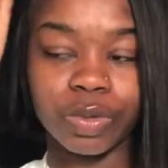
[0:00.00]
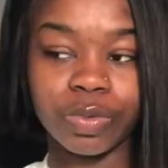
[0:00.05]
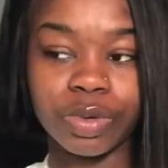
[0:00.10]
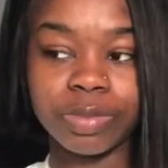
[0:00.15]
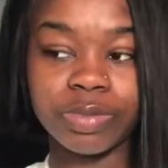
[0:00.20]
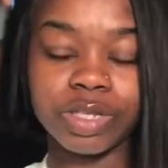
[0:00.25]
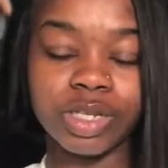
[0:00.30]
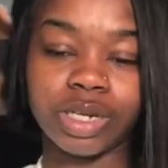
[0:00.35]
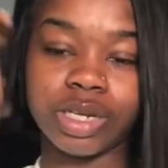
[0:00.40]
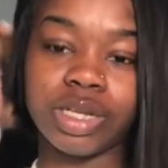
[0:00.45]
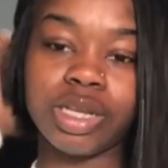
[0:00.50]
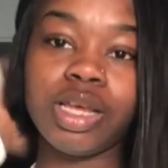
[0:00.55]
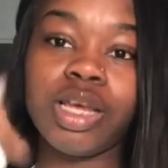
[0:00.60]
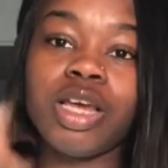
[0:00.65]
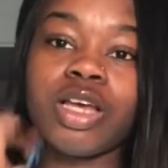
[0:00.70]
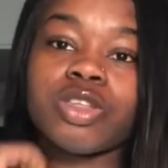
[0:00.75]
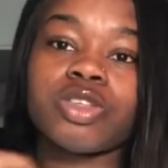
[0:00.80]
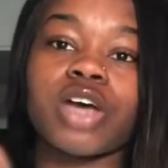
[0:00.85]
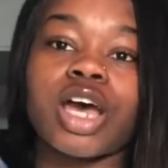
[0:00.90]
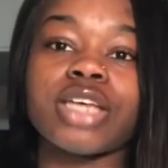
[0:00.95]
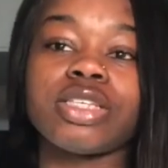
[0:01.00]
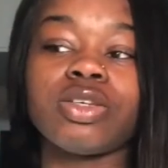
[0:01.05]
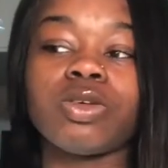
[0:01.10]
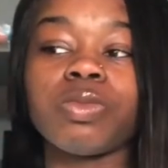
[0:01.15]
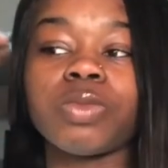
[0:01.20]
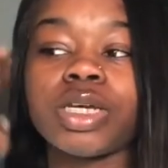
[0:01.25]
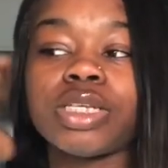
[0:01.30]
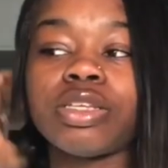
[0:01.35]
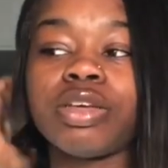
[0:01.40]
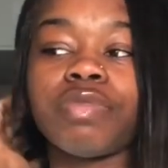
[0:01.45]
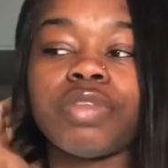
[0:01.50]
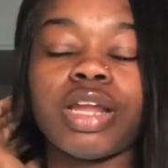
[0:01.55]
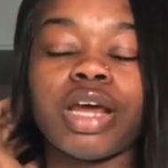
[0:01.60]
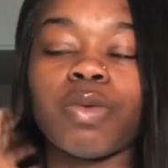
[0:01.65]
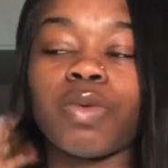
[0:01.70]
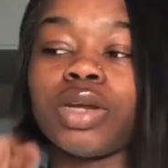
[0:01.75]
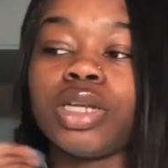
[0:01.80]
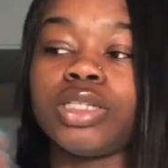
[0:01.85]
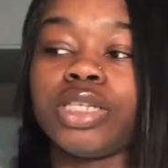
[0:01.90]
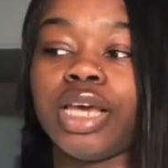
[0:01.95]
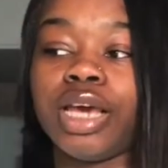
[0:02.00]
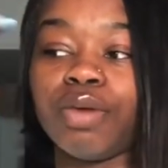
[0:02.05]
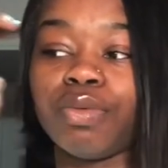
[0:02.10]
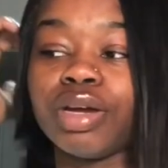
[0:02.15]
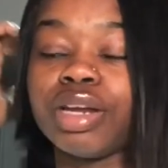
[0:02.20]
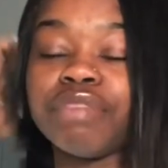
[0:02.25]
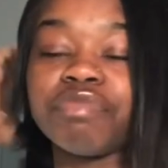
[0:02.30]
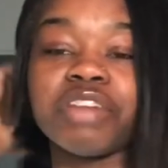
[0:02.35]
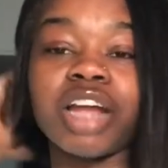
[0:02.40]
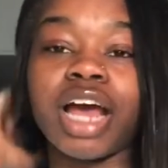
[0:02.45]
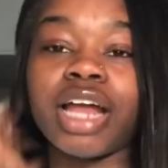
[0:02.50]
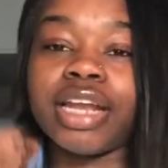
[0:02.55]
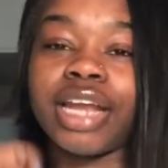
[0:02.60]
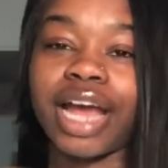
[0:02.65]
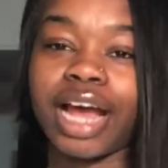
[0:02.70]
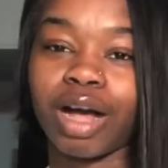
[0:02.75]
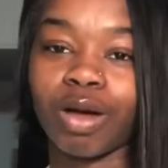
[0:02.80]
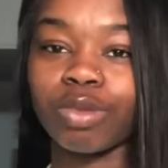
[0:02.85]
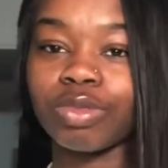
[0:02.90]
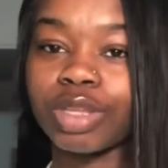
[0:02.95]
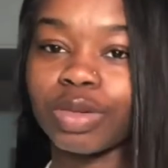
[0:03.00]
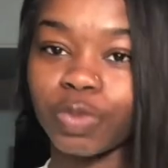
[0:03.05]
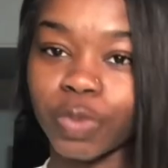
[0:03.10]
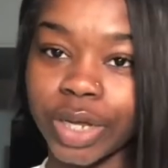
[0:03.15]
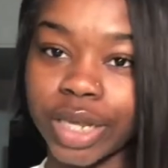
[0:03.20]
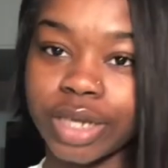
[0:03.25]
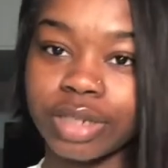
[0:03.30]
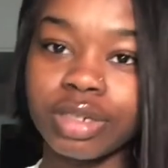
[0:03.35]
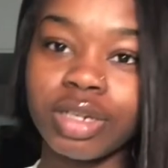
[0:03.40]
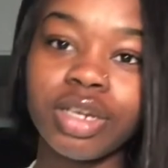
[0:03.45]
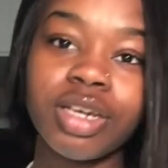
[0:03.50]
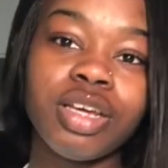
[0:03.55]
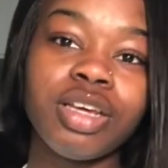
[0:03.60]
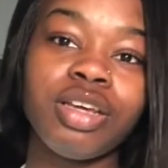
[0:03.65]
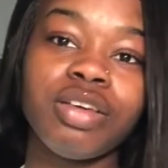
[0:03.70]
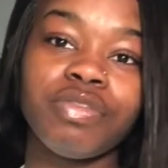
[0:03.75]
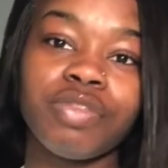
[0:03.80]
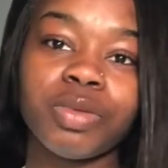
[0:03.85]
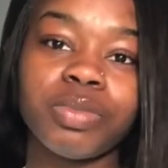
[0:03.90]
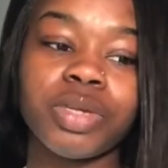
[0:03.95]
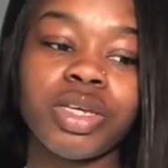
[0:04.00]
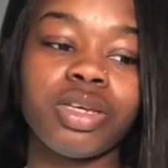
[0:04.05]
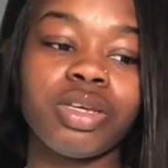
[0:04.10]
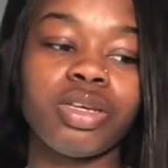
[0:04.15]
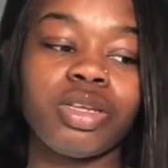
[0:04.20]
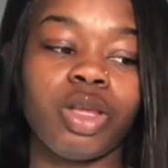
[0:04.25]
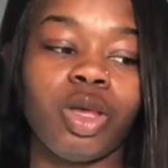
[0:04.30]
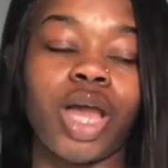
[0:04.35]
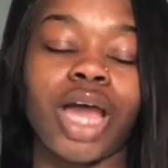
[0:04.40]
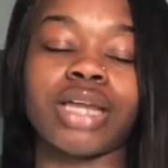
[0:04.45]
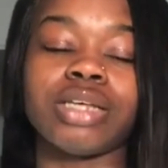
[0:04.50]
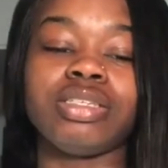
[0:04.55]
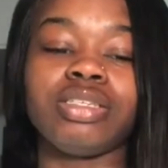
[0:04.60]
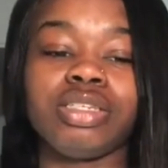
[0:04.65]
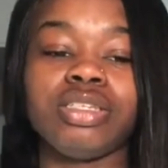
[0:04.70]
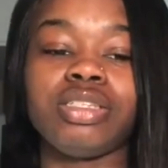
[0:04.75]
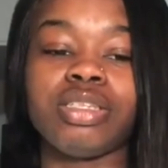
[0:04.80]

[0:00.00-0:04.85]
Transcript: rips in it. So I told myself that I wanted to get one. If not now, then when? Feel me? You gotta seize